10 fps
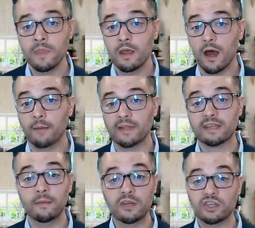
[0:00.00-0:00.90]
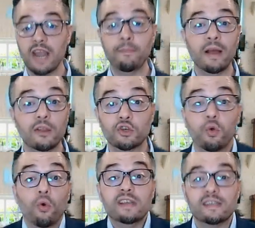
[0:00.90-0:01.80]
that's going to be shaped by the
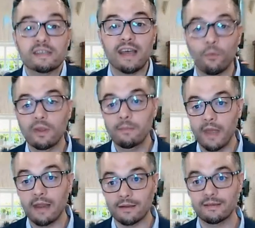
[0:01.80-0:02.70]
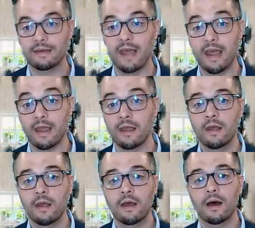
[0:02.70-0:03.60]
choices that we make today.
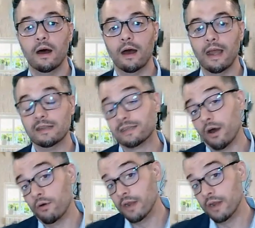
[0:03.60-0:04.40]
And so,